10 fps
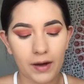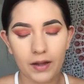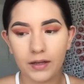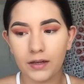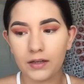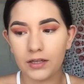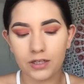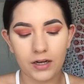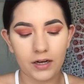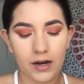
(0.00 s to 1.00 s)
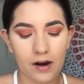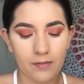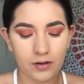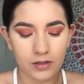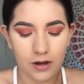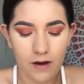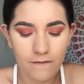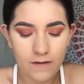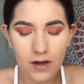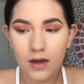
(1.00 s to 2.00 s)
Palette in the shade Caramel
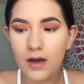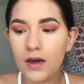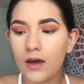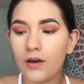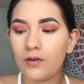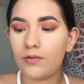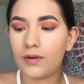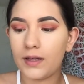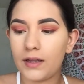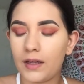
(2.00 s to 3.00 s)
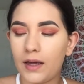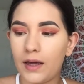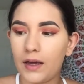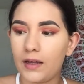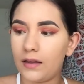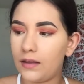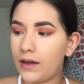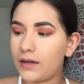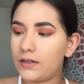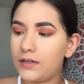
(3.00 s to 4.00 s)
Toffee with a
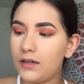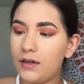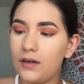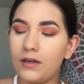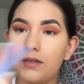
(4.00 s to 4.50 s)
Luxie